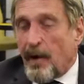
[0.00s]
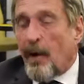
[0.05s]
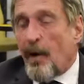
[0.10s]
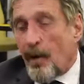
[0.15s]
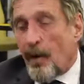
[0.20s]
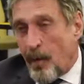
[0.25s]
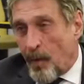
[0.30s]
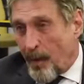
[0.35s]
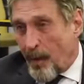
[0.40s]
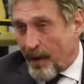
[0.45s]

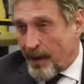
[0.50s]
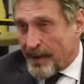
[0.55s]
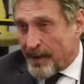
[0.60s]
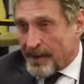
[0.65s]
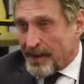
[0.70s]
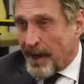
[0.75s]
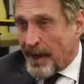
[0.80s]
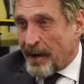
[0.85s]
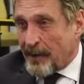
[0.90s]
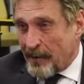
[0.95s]

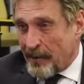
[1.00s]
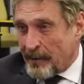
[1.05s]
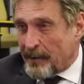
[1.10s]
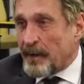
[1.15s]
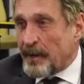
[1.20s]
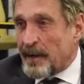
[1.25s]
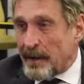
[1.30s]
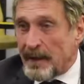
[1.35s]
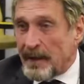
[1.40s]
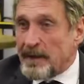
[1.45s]
always,
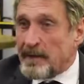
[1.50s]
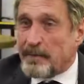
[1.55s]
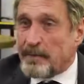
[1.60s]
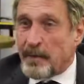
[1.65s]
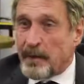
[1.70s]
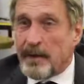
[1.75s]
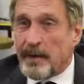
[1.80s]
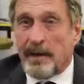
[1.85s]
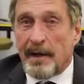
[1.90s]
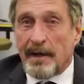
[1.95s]
at least
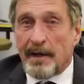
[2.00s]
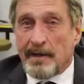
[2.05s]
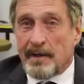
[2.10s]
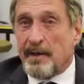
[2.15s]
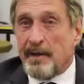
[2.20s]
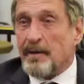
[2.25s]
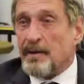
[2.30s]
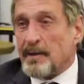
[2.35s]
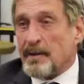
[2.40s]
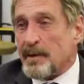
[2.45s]
for the
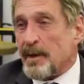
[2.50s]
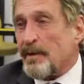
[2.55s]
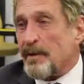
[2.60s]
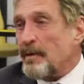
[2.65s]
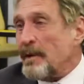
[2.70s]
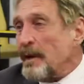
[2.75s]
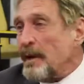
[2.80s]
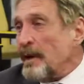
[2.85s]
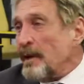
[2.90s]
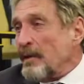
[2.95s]
next year or
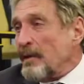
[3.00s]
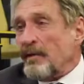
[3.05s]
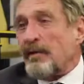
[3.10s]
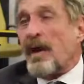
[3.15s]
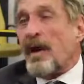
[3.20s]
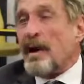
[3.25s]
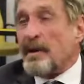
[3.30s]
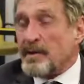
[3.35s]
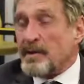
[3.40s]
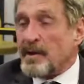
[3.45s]
so,
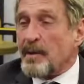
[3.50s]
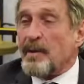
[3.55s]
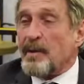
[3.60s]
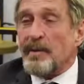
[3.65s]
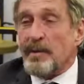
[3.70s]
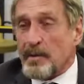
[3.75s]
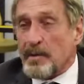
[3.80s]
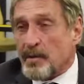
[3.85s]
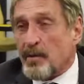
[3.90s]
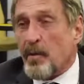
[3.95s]
find
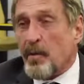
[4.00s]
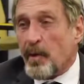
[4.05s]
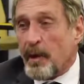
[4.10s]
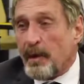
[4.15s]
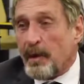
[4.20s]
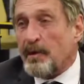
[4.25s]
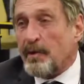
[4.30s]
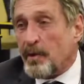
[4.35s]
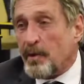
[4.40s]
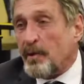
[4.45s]
someone who's
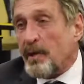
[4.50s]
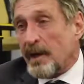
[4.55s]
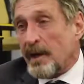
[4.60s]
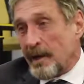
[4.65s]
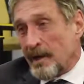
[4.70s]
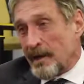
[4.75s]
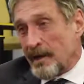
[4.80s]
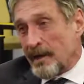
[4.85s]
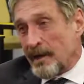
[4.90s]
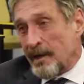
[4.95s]
already
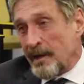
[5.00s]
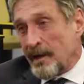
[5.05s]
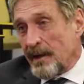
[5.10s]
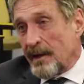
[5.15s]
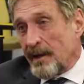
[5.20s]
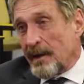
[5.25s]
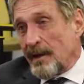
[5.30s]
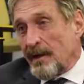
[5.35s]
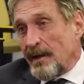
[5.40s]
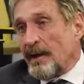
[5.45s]
doing it
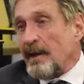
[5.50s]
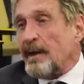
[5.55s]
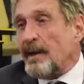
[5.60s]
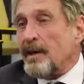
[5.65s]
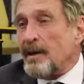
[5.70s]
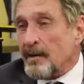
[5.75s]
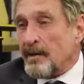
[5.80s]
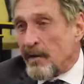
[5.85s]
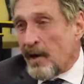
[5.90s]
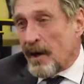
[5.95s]
that
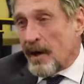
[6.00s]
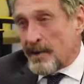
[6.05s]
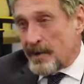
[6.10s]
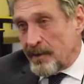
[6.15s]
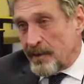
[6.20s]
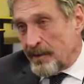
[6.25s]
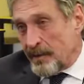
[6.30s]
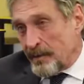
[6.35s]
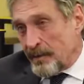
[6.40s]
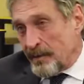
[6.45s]
can
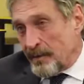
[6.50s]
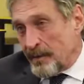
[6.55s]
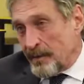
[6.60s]
advise you,